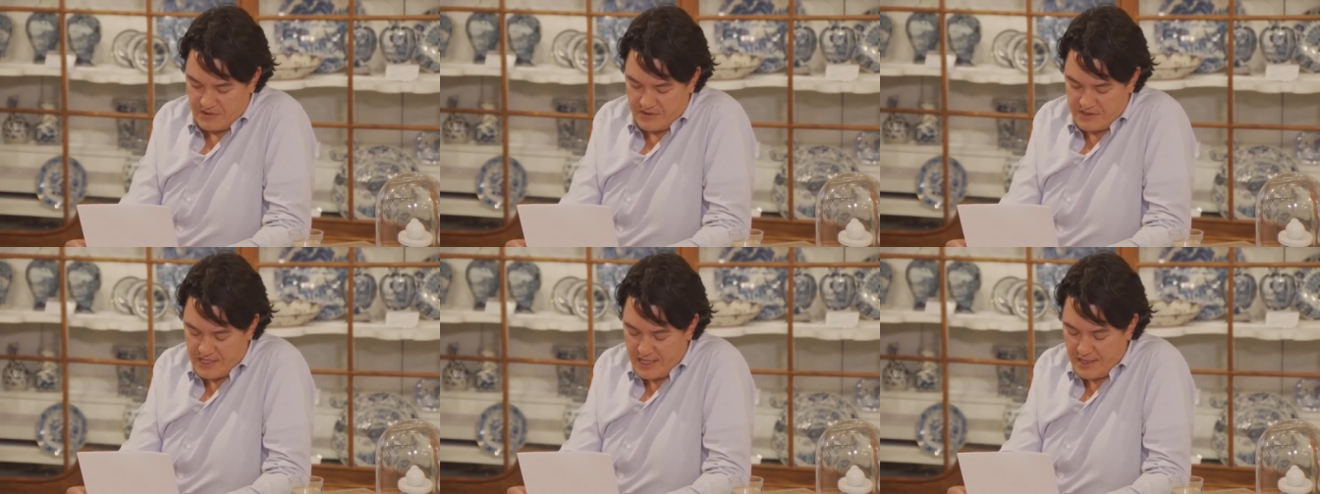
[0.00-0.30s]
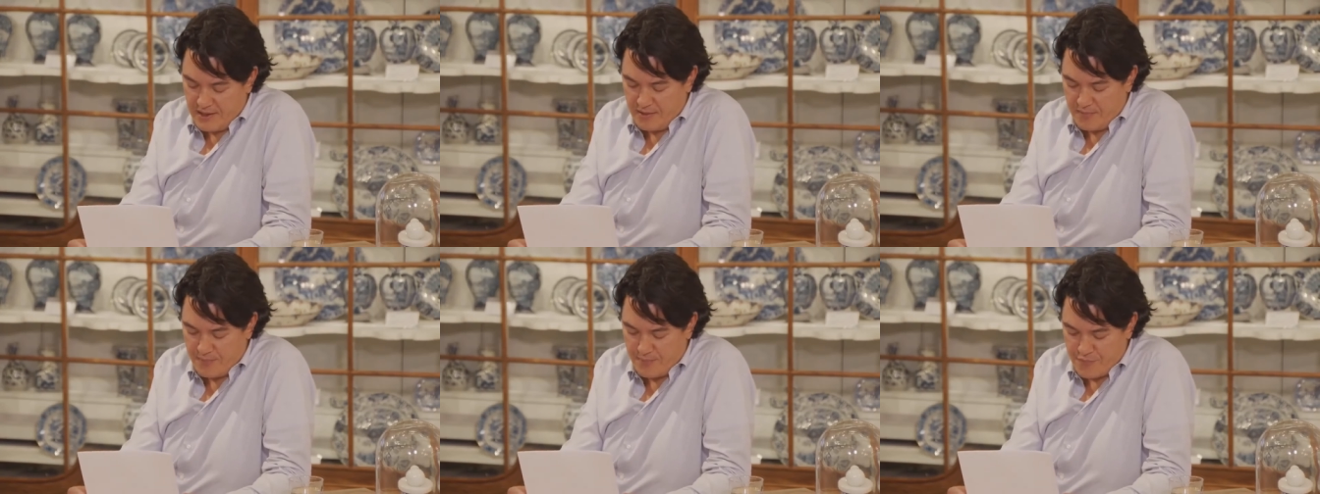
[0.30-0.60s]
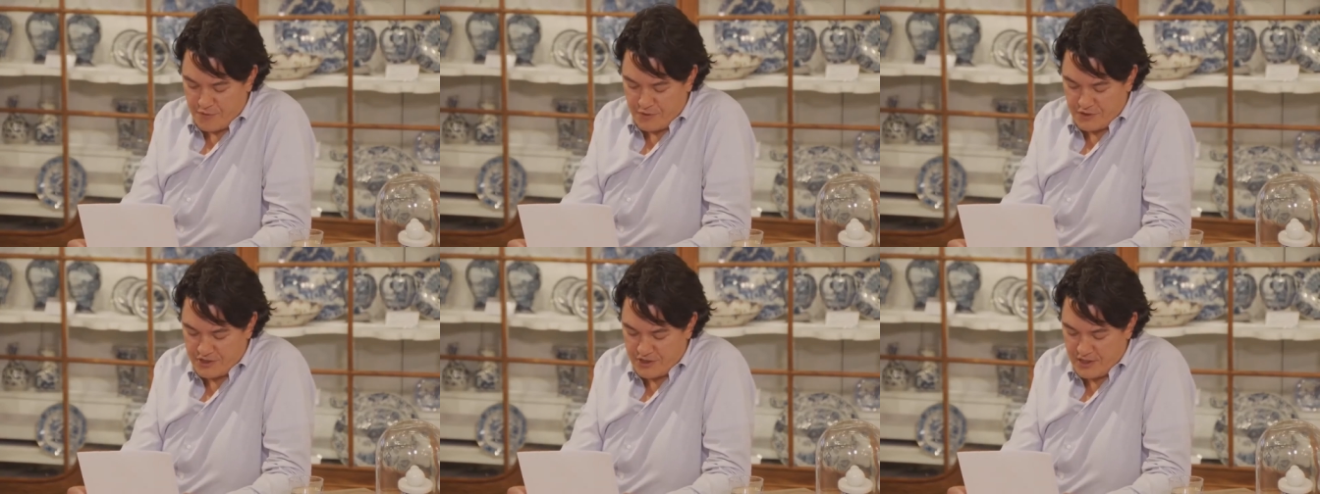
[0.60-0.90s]

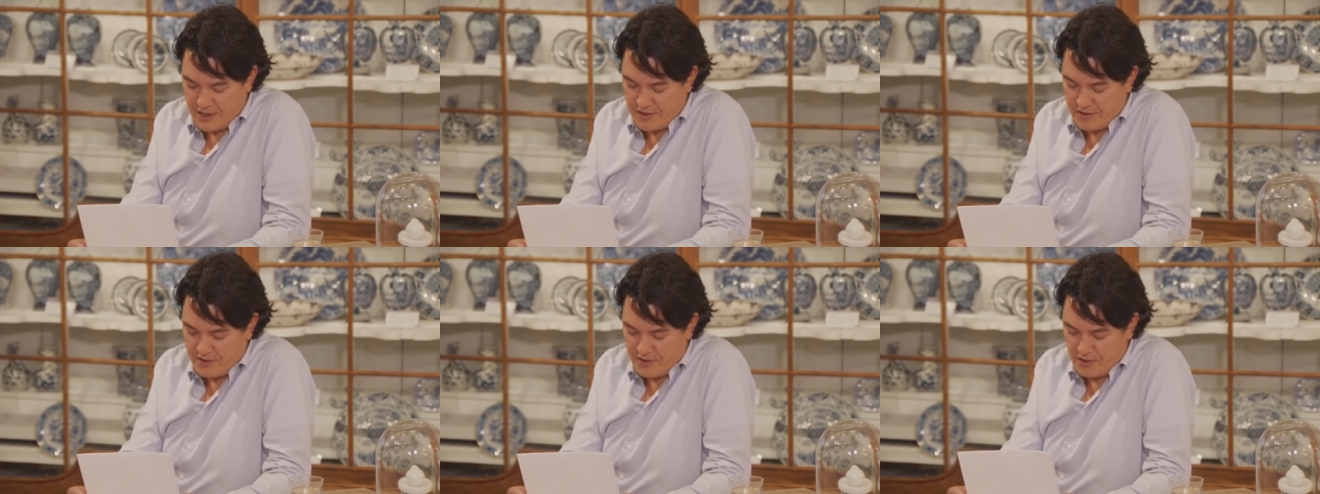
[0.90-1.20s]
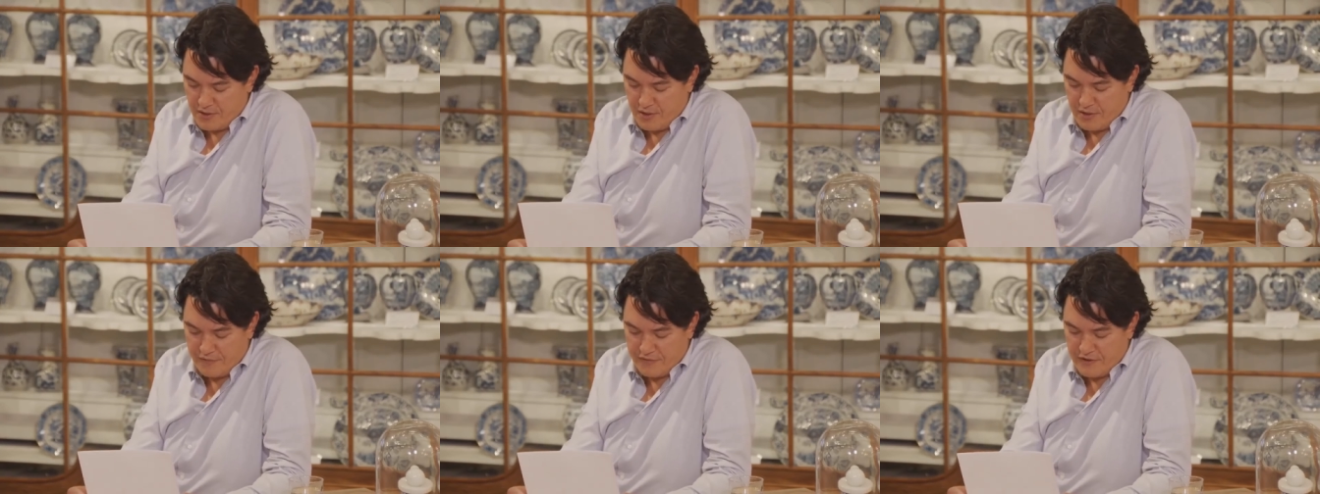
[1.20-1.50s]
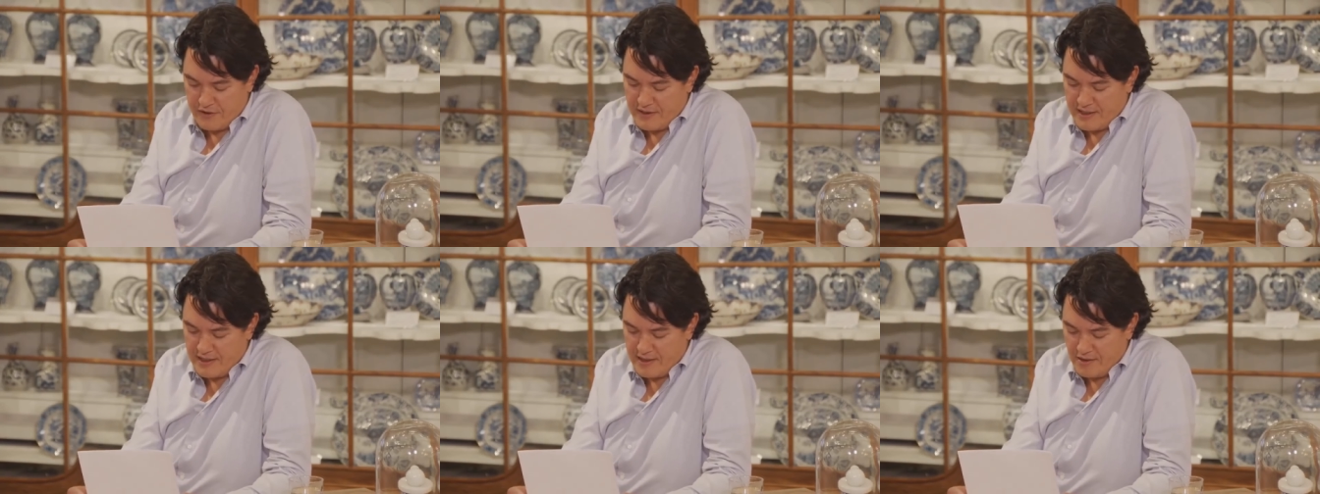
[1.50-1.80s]
10% of
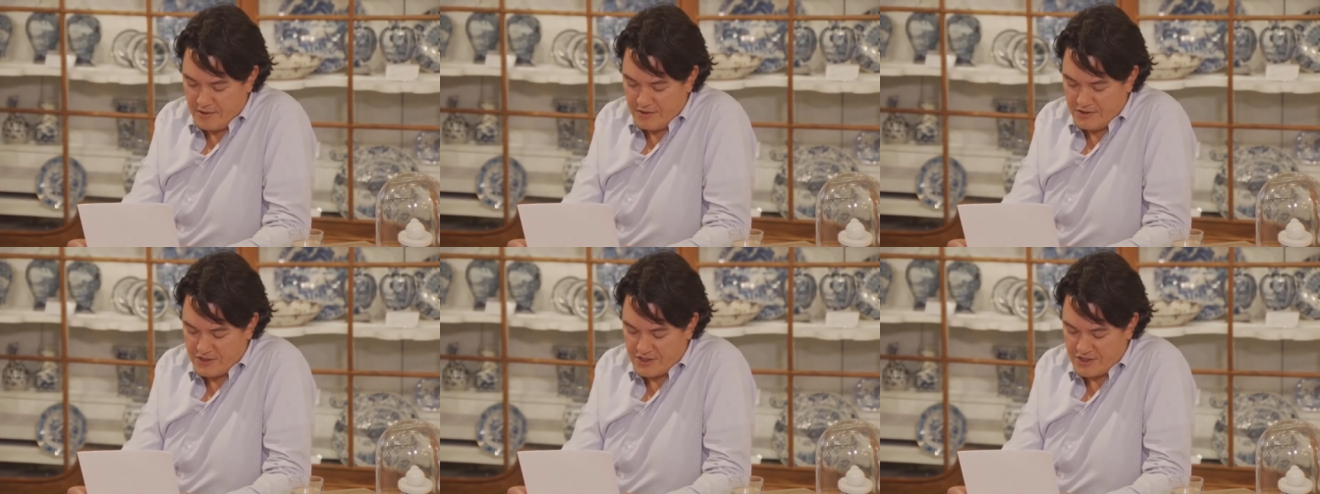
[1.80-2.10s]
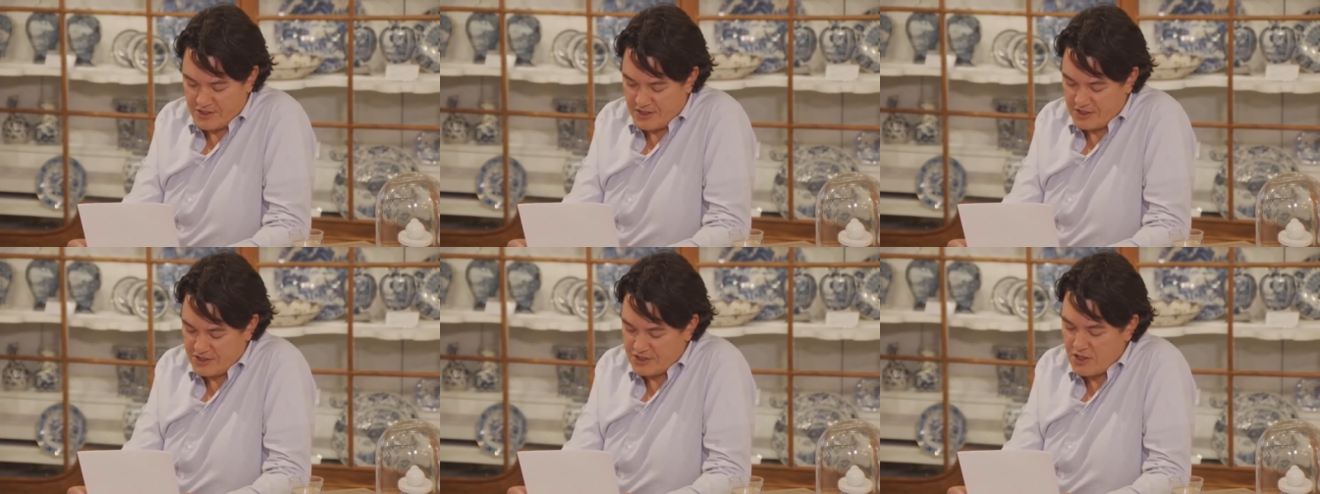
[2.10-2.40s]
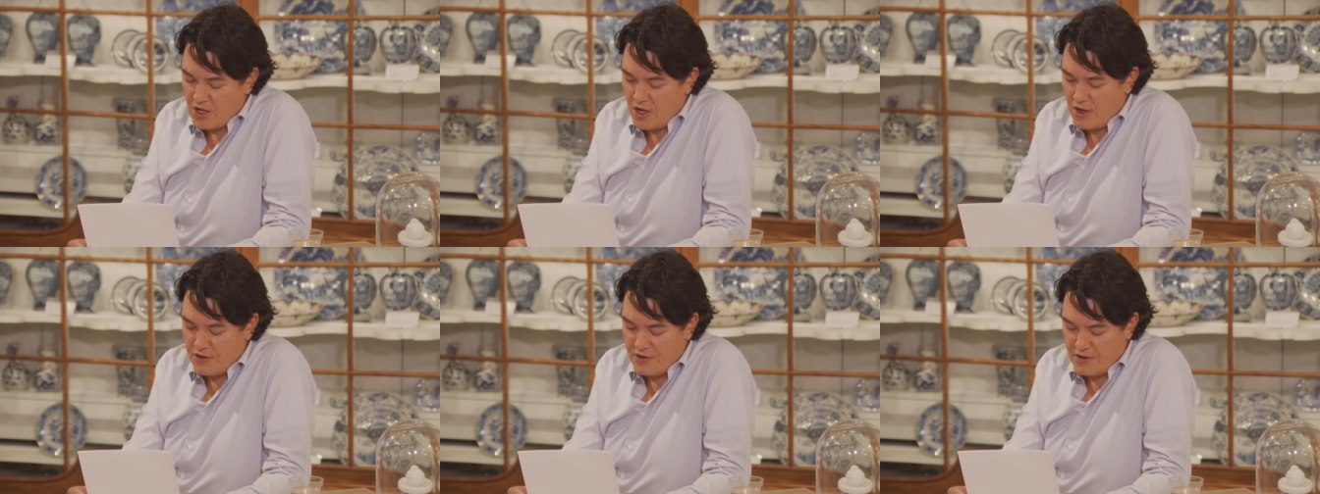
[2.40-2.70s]
the Netherlands
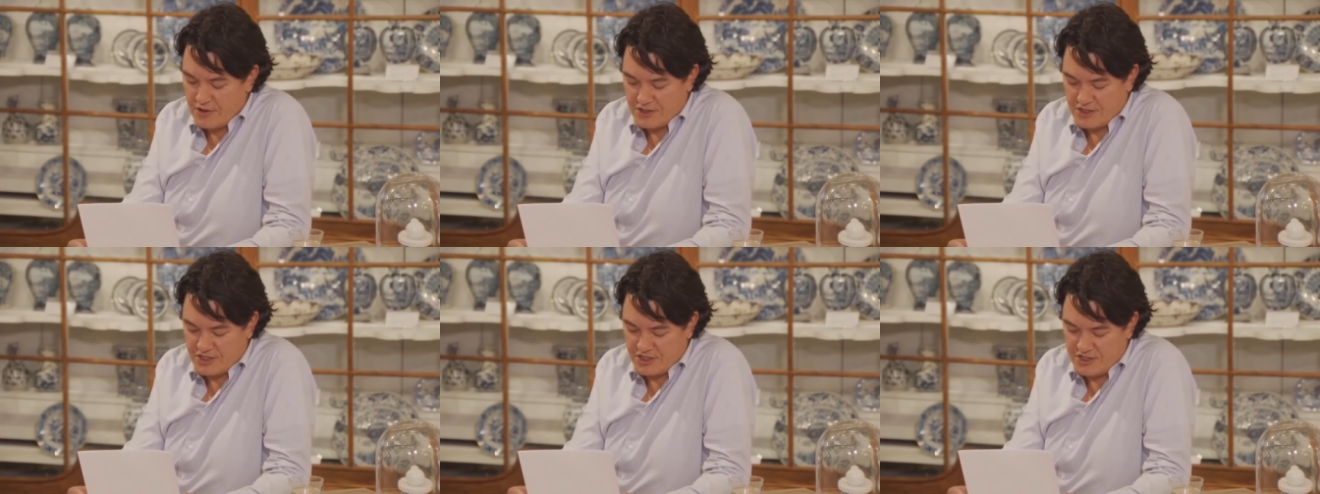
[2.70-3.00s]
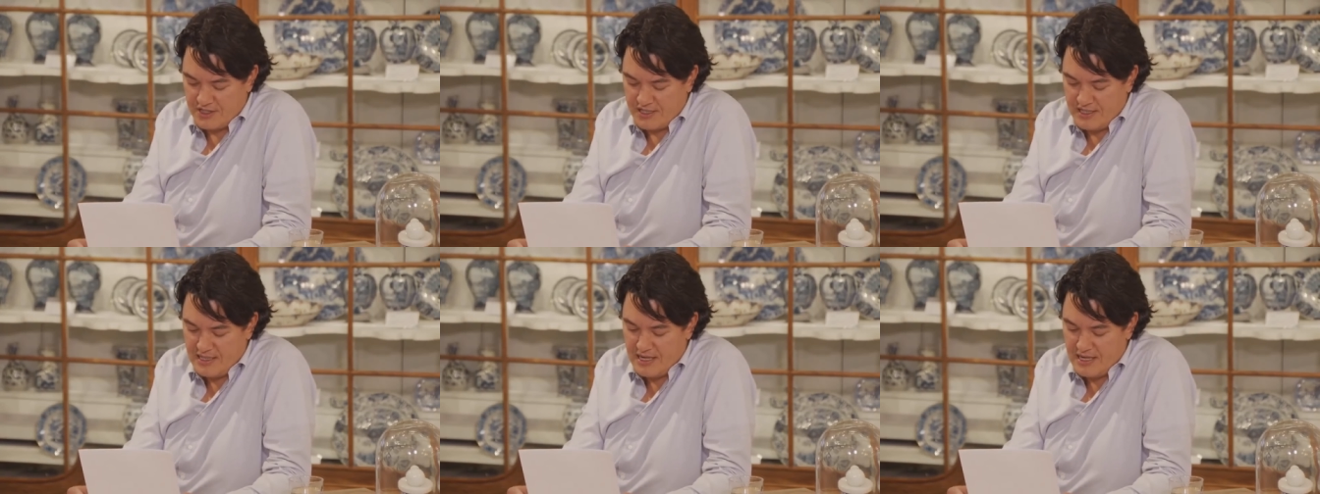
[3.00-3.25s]
is under sea